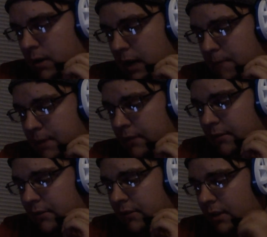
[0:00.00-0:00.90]

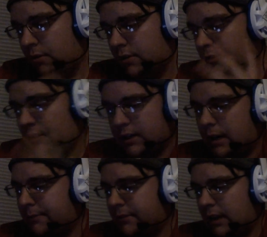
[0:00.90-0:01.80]
competition to see who can start on the
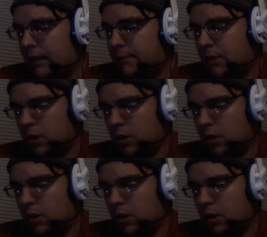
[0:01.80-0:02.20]
opposite side.